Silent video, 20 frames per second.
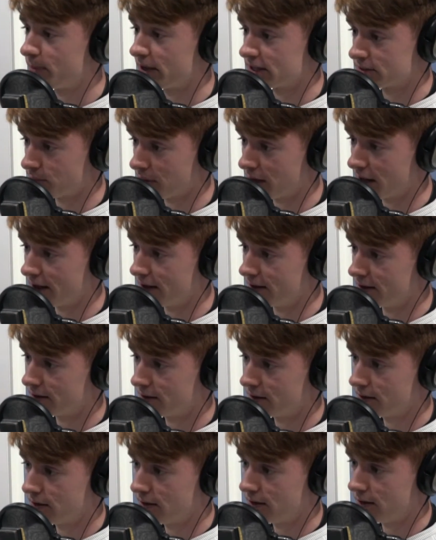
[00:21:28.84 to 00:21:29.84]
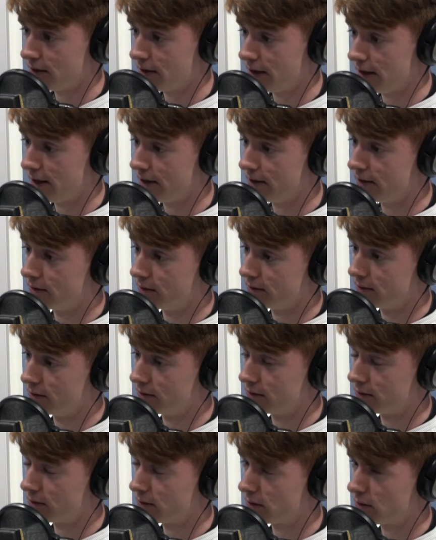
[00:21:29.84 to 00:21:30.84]
best player
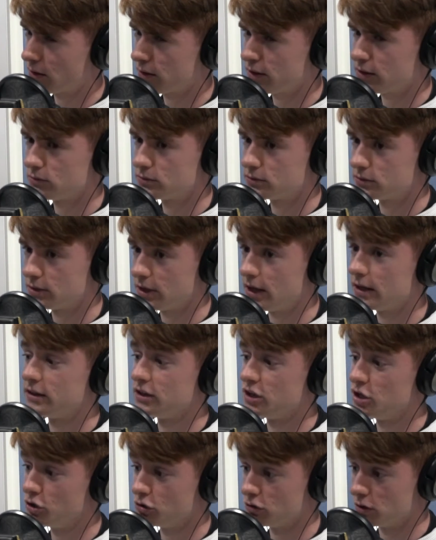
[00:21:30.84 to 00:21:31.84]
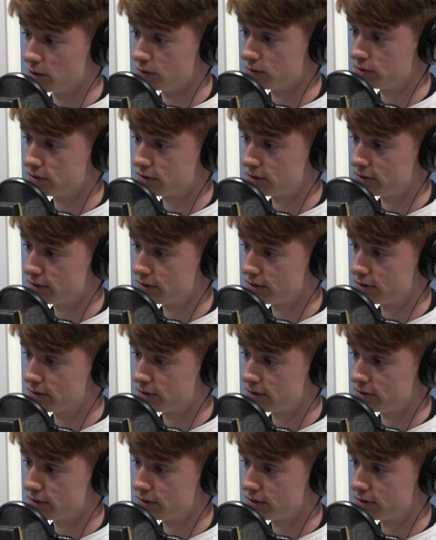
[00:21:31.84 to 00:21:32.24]
in, I think it was the Euros.